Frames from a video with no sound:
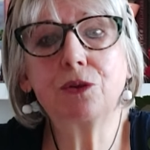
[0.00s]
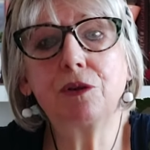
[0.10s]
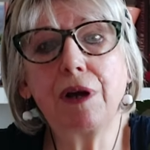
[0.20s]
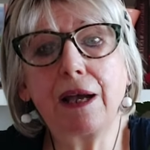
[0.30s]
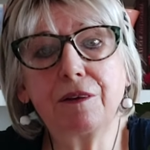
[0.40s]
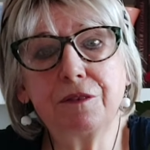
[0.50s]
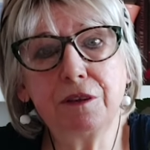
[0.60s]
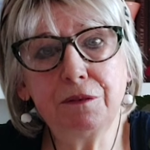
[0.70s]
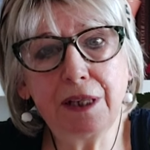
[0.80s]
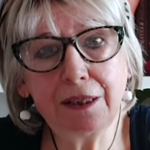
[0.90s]
to
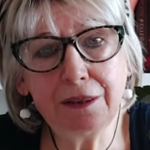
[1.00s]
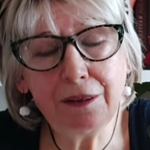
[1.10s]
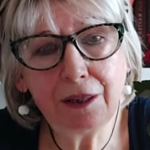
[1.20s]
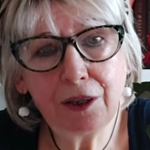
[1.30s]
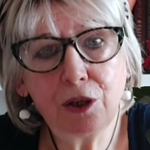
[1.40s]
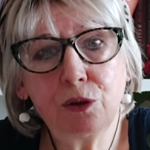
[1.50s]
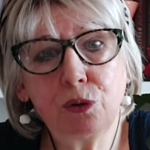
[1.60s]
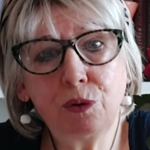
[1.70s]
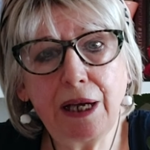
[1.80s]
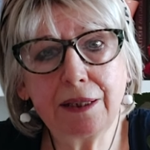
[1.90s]
everyone
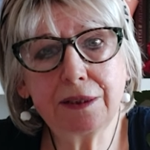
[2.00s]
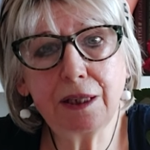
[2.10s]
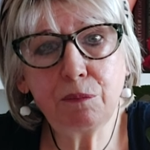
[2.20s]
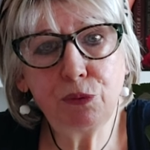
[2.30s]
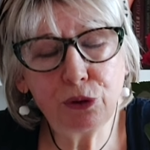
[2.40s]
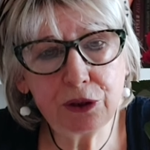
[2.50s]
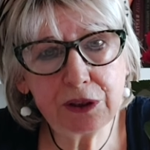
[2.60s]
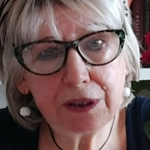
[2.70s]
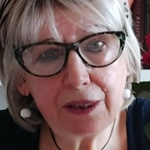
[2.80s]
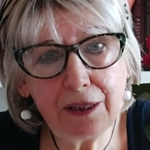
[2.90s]
who has a
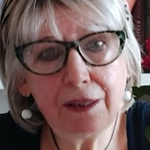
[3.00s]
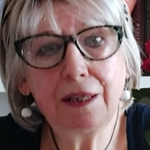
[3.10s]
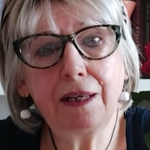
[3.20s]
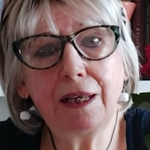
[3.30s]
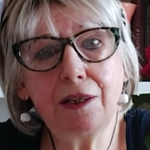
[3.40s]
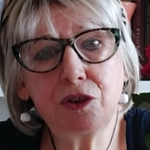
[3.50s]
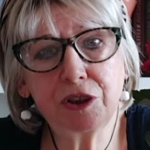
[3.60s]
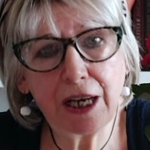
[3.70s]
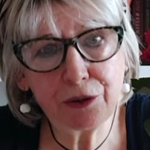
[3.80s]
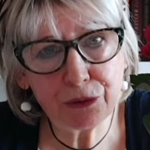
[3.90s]
birthday in
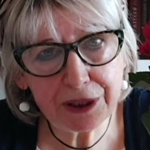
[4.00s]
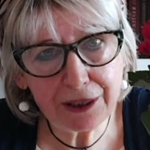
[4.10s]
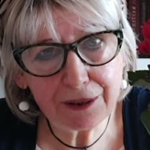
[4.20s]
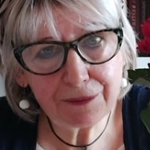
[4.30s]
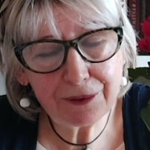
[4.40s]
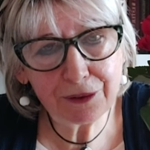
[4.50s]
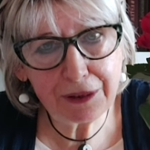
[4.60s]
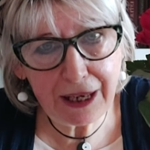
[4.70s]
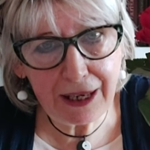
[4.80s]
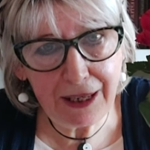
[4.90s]
January.
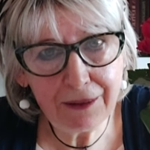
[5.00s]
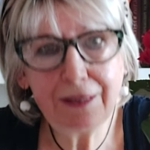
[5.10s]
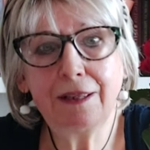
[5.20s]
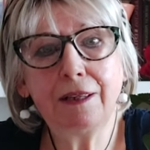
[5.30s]
Okay?